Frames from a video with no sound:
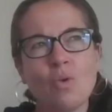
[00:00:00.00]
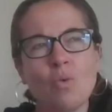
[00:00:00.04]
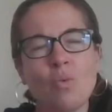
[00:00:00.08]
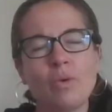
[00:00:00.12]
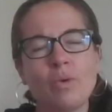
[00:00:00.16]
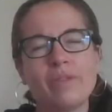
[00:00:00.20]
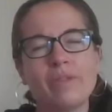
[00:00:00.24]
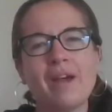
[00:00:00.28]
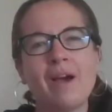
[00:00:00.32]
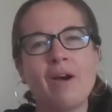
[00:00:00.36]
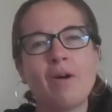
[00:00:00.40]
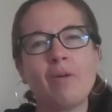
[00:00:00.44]

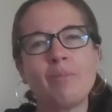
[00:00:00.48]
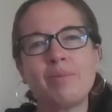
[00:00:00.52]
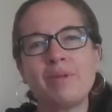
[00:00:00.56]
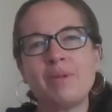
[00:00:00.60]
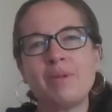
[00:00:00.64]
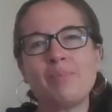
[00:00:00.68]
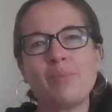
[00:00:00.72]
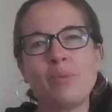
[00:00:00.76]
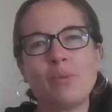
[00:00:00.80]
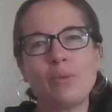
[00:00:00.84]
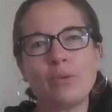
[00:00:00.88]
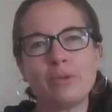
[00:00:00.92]
Without
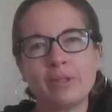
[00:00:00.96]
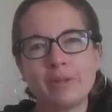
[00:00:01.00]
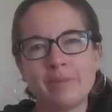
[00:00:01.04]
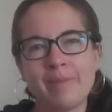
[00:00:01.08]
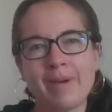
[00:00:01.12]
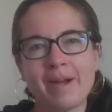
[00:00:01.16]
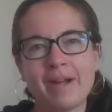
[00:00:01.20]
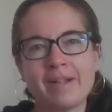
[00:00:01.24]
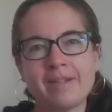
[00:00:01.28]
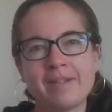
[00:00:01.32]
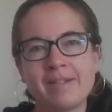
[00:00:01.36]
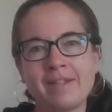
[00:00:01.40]
people with
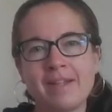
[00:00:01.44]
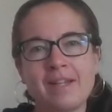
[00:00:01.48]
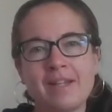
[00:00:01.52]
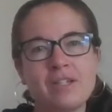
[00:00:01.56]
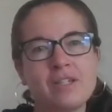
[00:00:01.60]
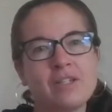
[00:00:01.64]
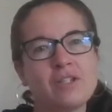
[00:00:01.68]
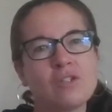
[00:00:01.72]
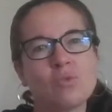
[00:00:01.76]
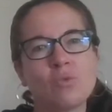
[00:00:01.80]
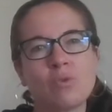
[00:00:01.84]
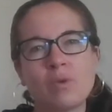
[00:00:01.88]

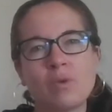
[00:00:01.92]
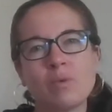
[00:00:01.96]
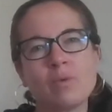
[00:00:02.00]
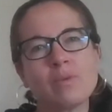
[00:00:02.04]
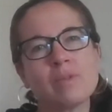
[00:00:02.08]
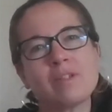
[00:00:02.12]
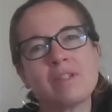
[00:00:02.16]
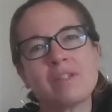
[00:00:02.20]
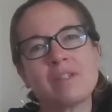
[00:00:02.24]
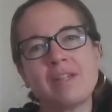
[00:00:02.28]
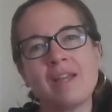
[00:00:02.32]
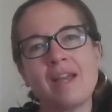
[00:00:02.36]
imaginations, we will
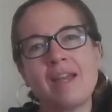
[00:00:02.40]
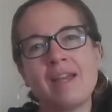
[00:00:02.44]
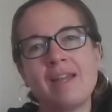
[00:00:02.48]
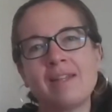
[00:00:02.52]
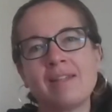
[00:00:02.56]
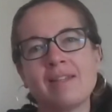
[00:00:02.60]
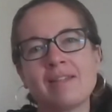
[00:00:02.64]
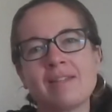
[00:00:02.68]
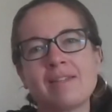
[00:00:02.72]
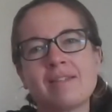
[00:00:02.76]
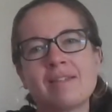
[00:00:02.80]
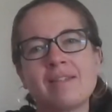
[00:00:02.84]
stay
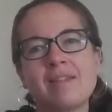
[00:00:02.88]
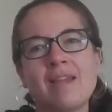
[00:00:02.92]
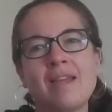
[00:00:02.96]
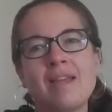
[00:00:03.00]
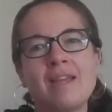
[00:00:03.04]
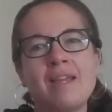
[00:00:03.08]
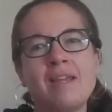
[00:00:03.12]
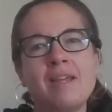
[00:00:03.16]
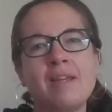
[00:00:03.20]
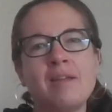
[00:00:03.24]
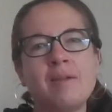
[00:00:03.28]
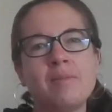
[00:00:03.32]
in the
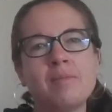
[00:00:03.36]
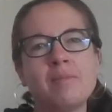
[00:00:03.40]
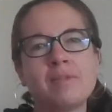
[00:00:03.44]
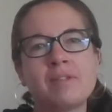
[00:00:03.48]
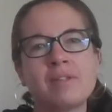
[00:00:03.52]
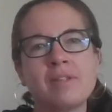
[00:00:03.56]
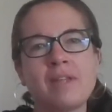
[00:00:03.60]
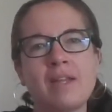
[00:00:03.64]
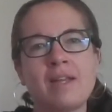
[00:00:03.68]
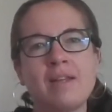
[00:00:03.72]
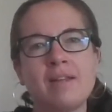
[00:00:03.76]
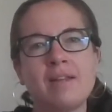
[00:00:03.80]
same
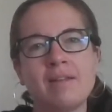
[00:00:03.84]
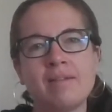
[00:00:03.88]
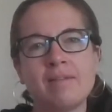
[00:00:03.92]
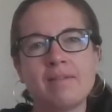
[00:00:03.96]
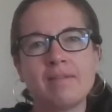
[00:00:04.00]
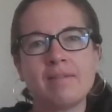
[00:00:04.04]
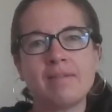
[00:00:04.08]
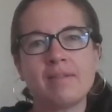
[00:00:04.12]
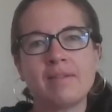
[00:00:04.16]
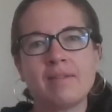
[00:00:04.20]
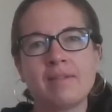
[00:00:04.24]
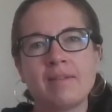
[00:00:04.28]
state
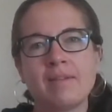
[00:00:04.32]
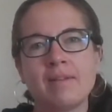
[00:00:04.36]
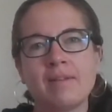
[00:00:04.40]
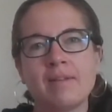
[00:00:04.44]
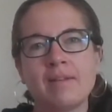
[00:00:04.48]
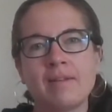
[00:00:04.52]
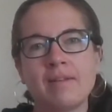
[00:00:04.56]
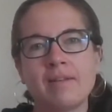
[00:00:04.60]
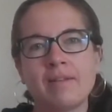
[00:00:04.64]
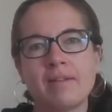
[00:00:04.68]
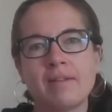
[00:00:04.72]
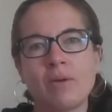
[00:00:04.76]

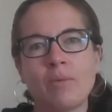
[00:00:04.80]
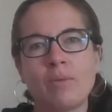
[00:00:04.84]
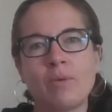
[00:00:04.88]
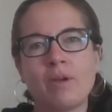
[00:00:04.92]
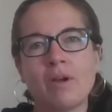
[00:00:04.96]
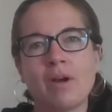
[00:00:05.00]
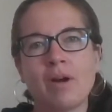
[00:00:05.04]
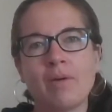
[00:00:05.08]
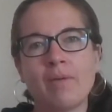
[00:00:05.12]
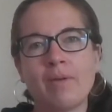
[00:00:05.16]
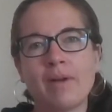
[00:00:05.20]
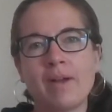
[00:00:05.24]
that we
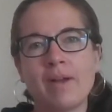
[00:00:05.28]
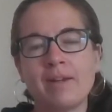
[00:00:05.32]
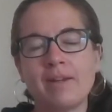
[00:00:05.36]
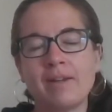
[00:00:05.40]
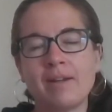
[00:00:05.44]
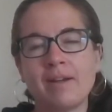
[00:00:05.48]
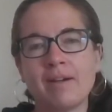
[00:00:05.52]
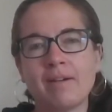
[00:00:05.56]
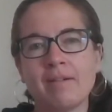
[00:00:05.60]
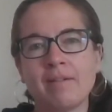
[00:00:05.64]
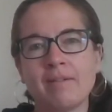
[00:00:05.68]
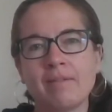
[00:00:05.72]
are right
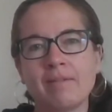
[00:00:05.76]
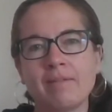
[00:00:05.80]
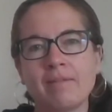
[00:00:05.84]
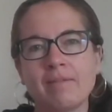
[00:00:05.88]
now.